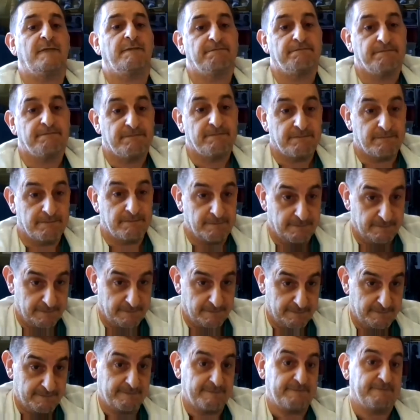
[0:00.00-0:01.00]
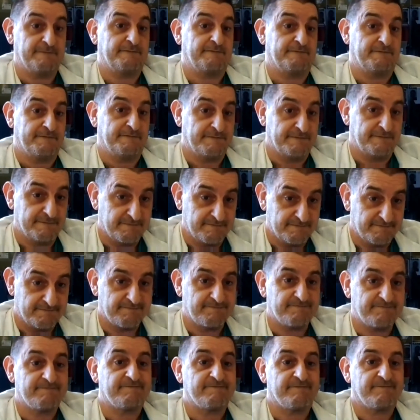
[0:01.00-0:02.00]
so we have to move, and
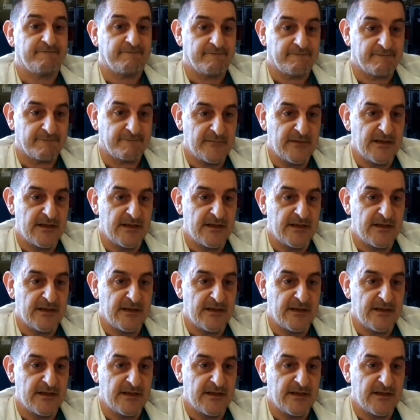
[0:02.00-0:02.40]
it was not